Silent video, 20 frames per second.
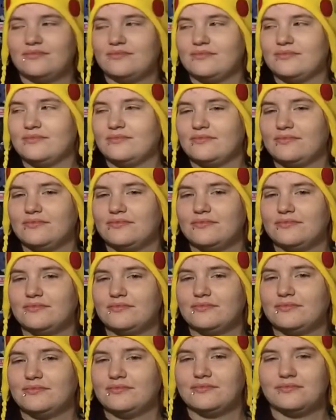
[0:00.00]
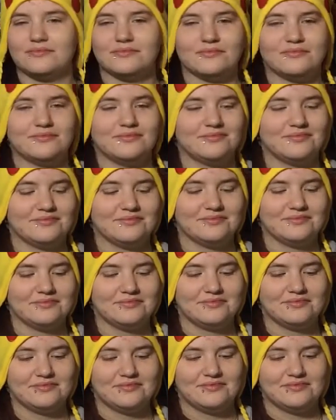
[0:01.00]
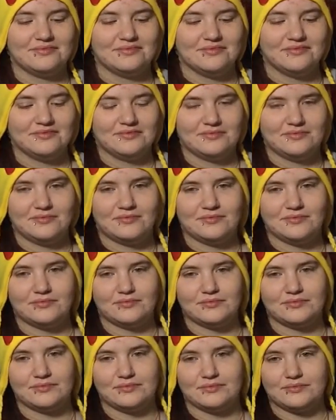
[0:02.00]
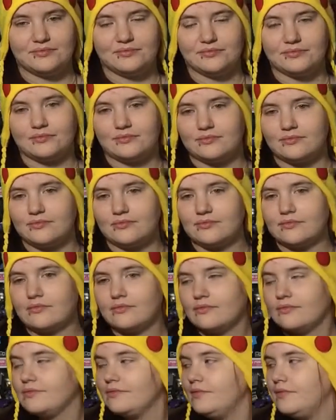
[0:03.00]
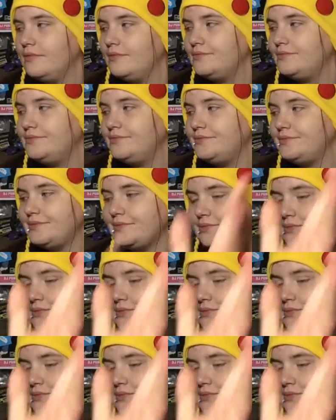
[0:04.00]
The person shown says nothing.